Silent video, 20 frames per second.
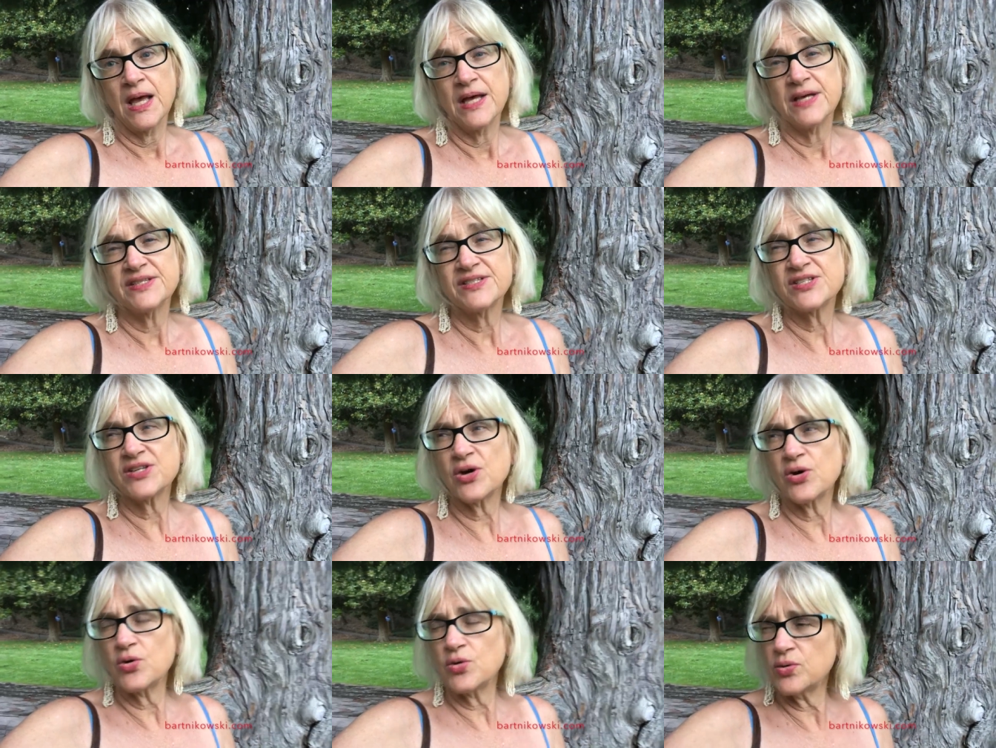
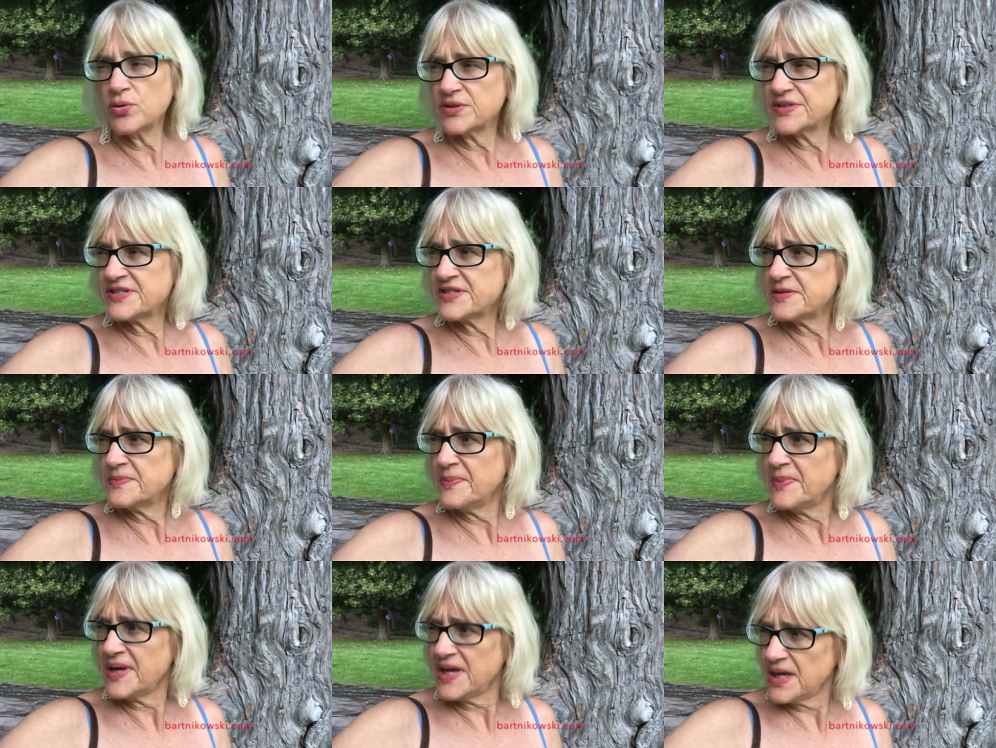So to
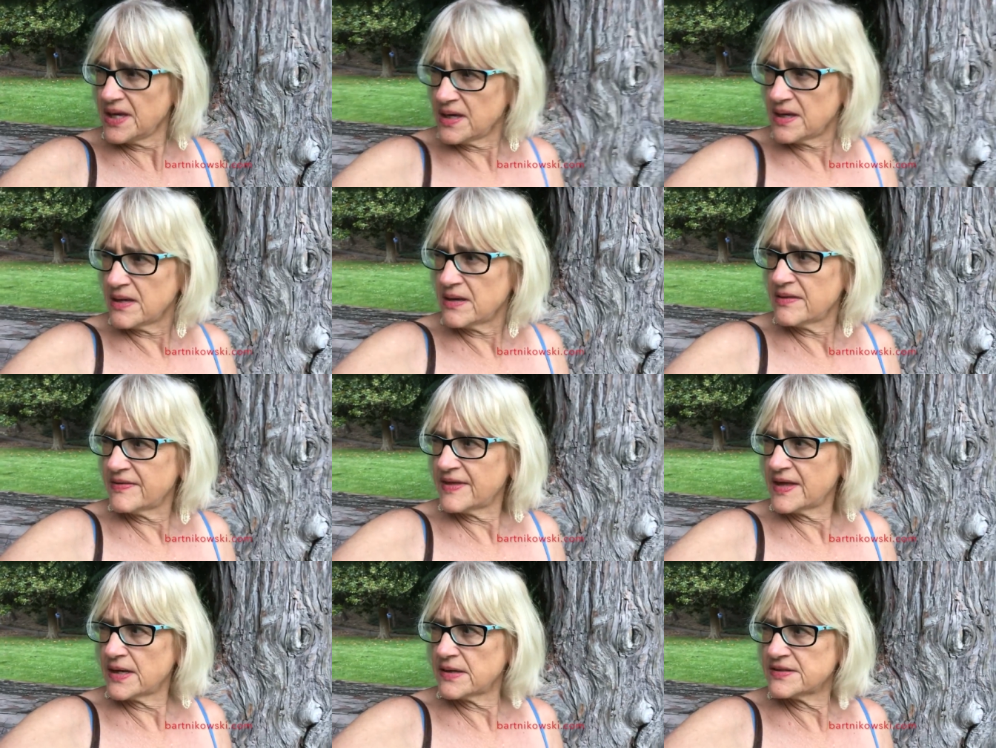me,
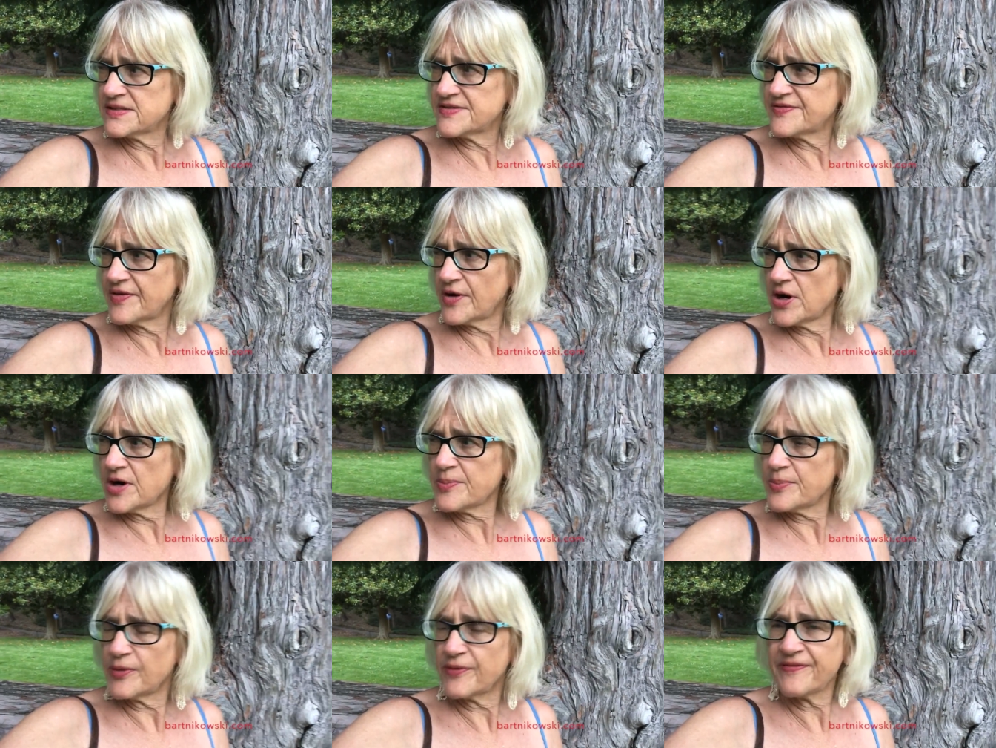that is
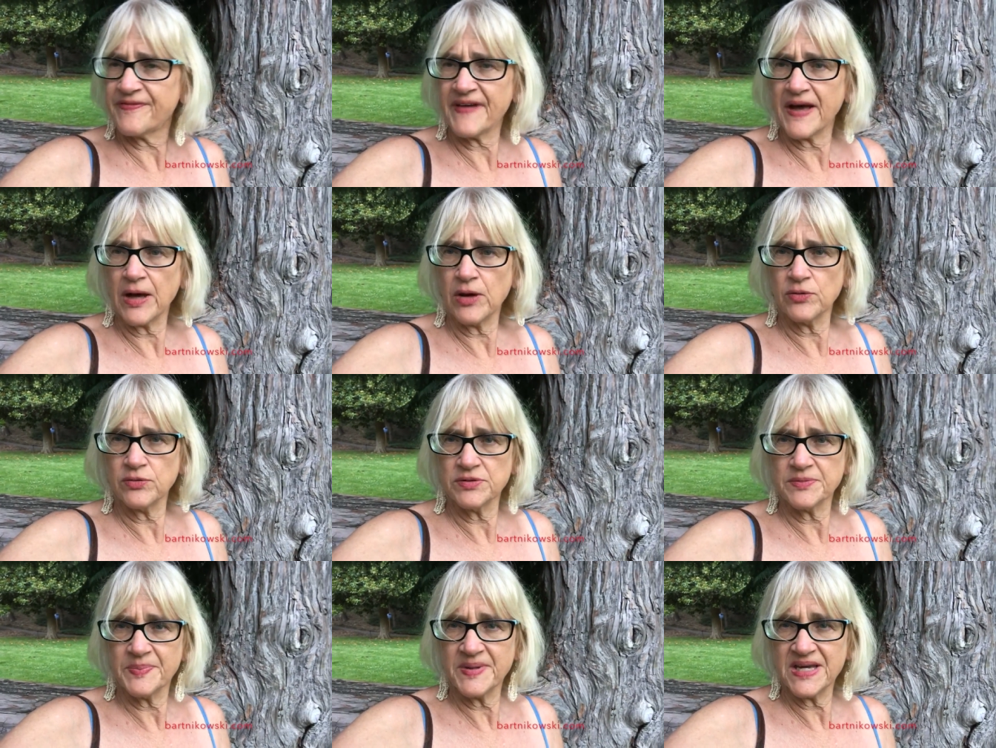very
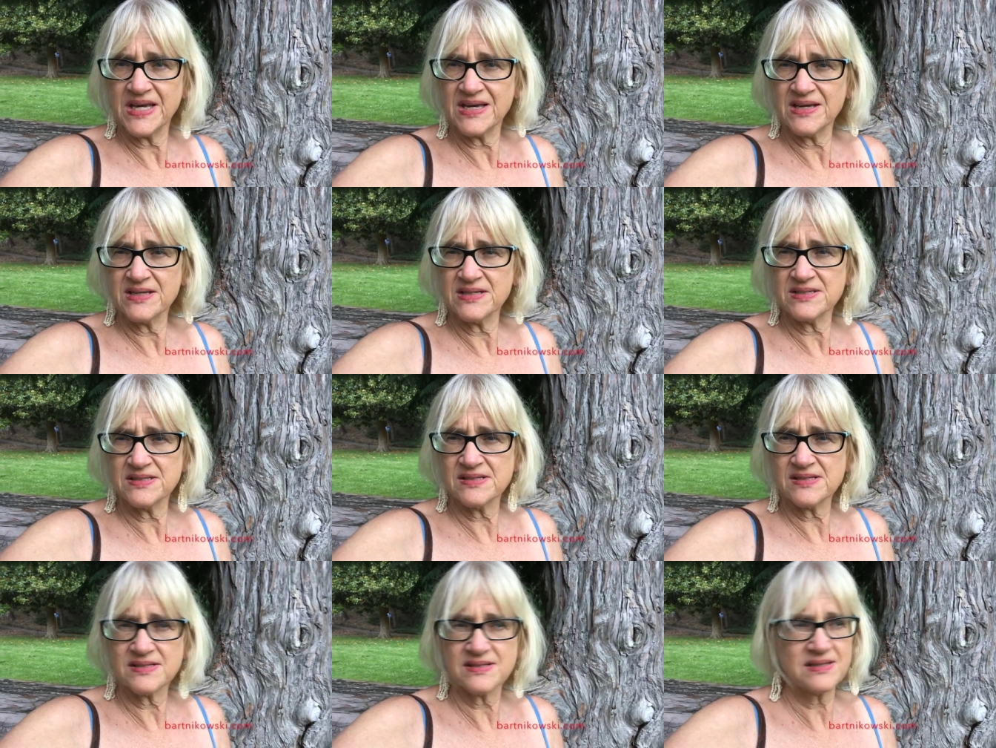profound
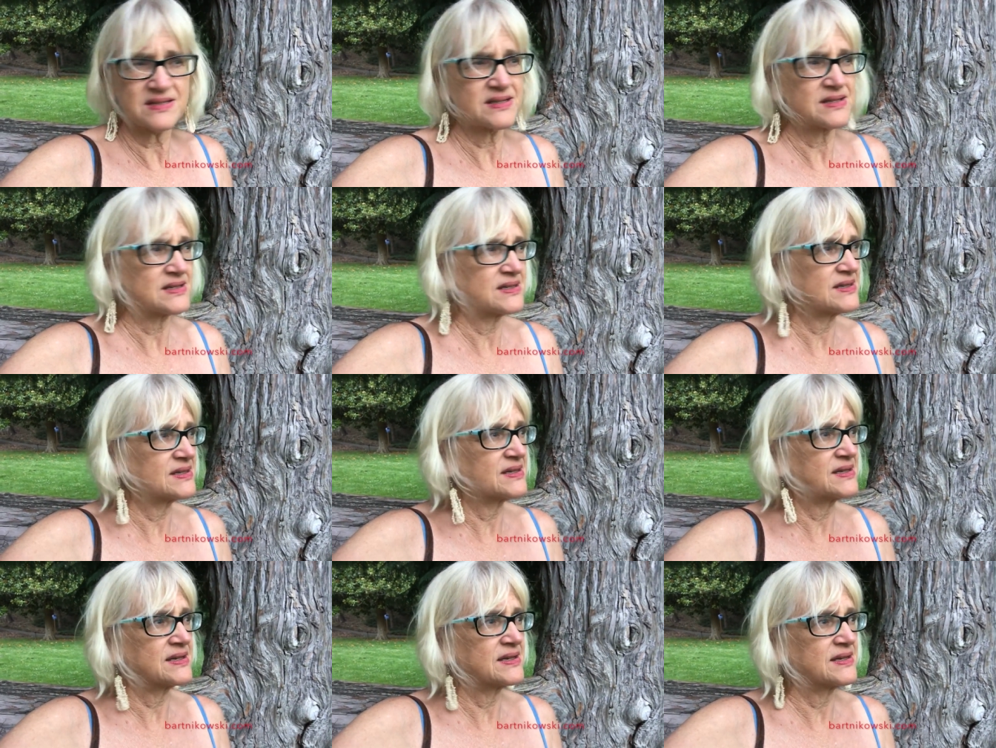because
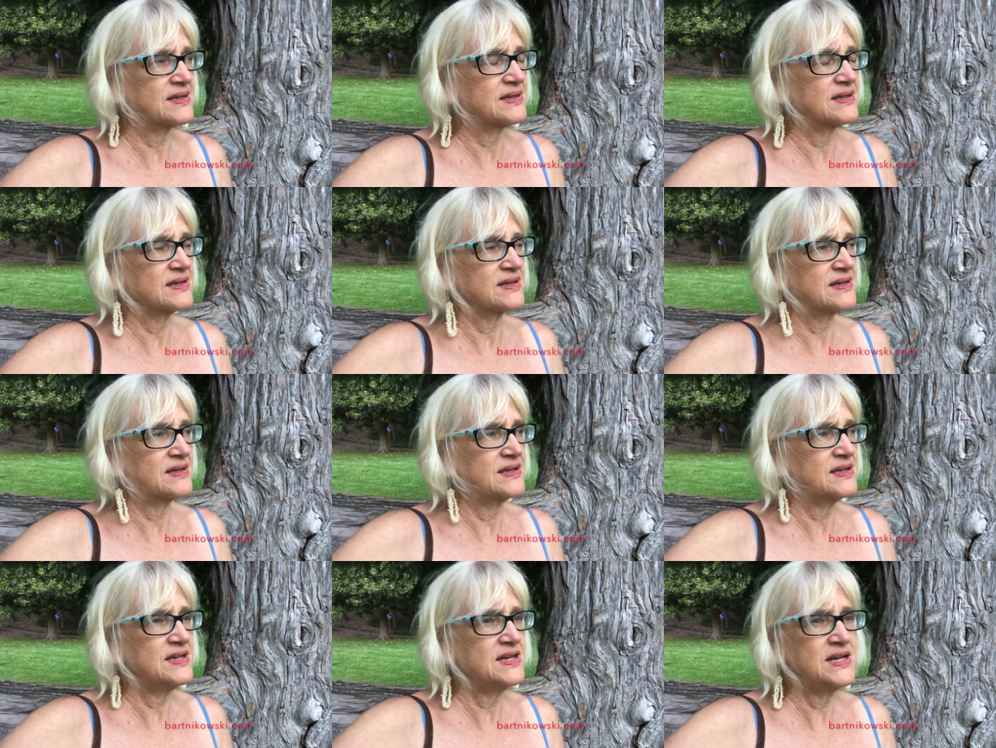
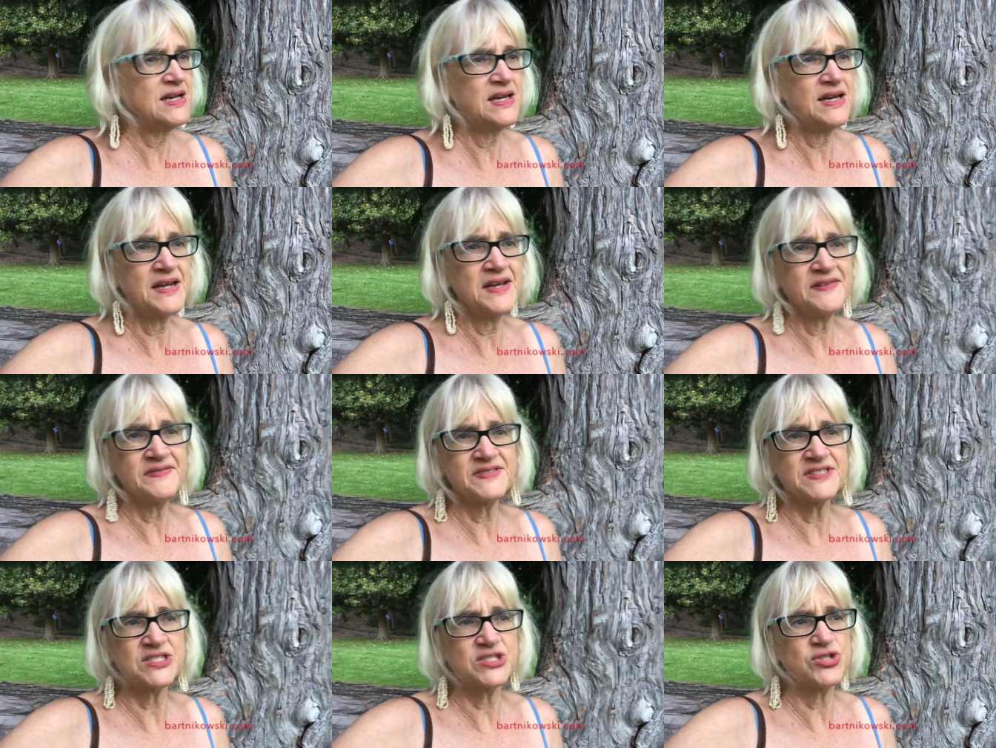he didn't
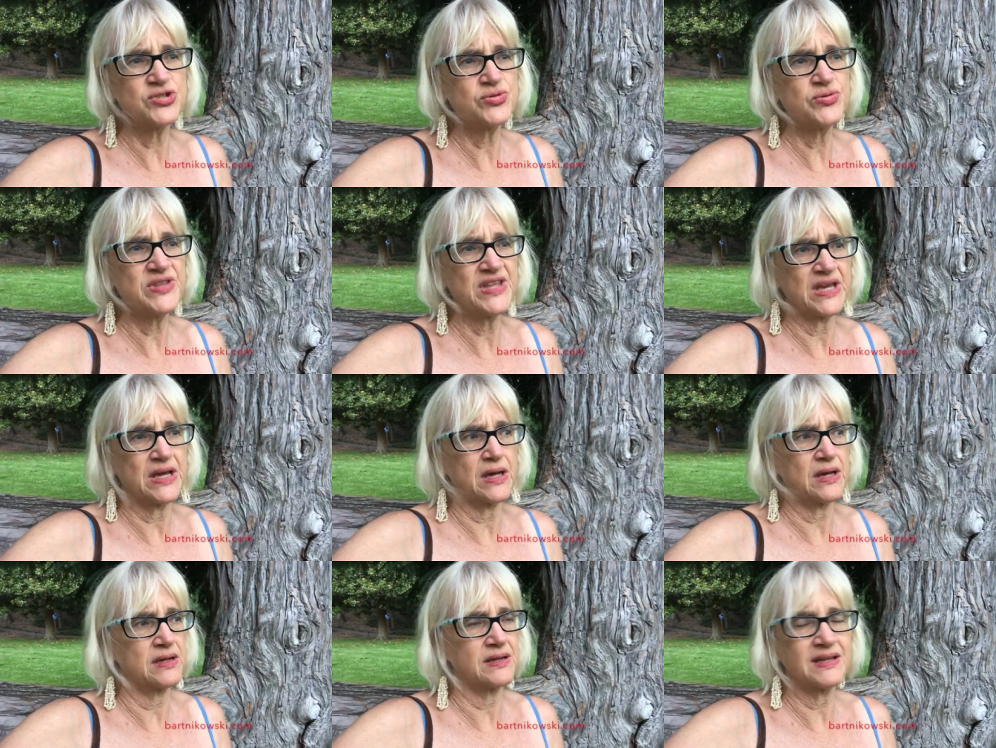have to do
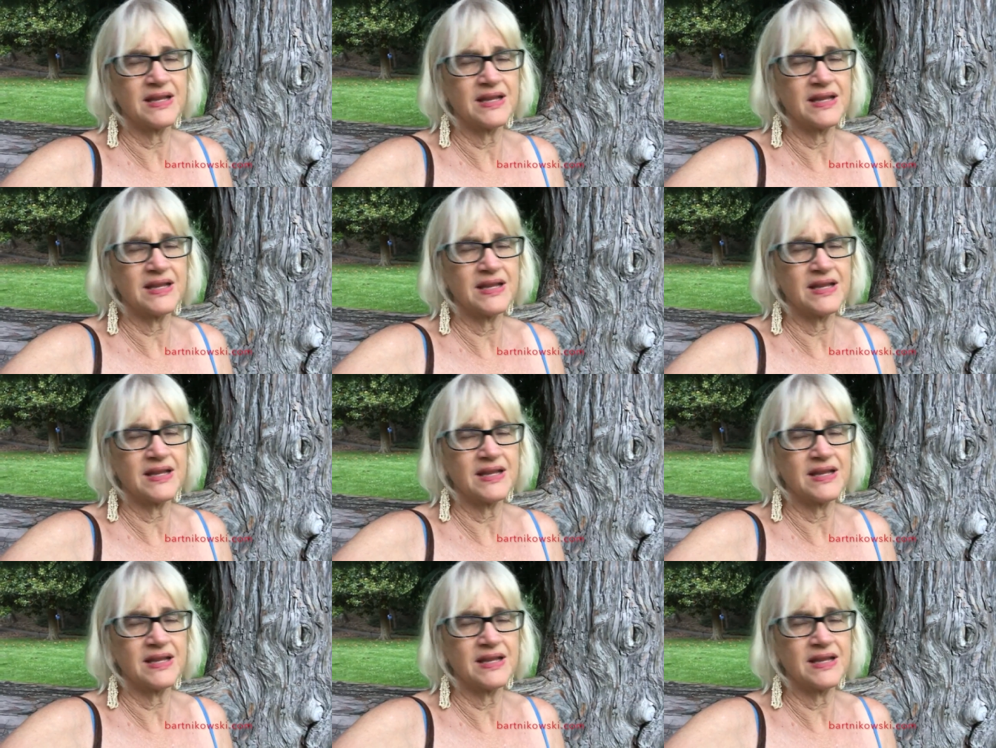that.